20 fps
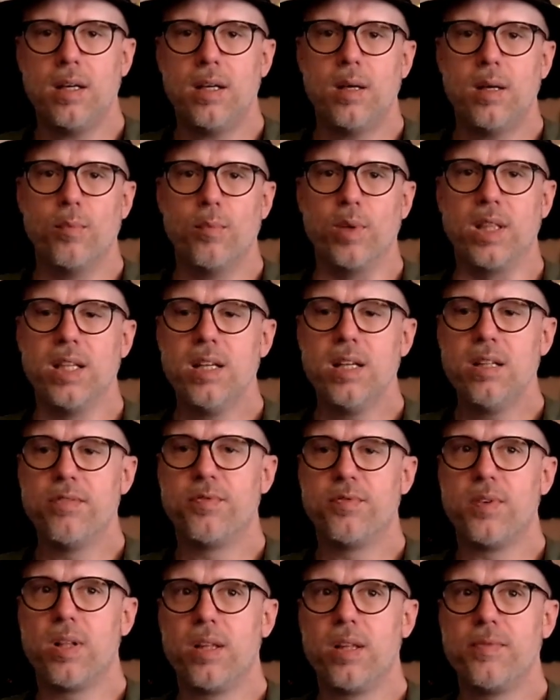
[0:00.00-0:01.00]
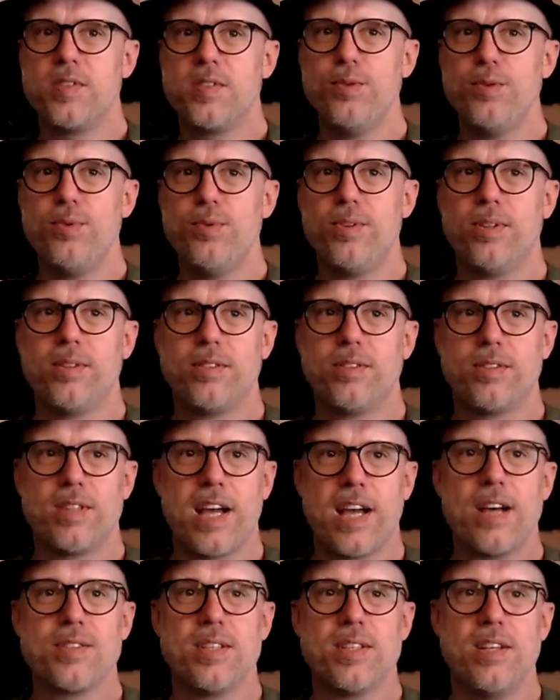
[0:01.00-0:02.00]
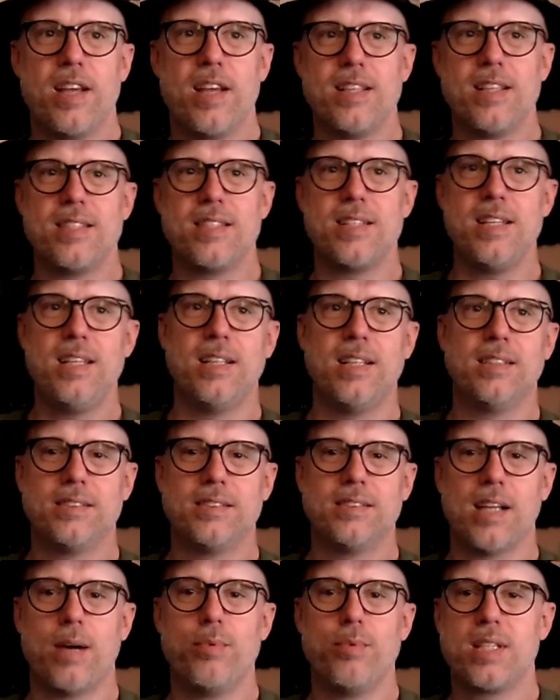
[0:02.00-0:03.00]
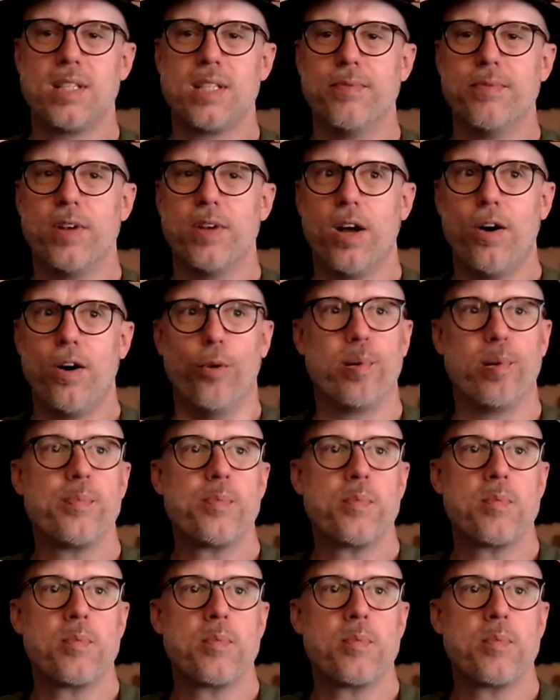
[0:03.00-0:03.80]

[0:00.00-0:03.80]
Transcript: But then in the fall of 2019, I was given hope.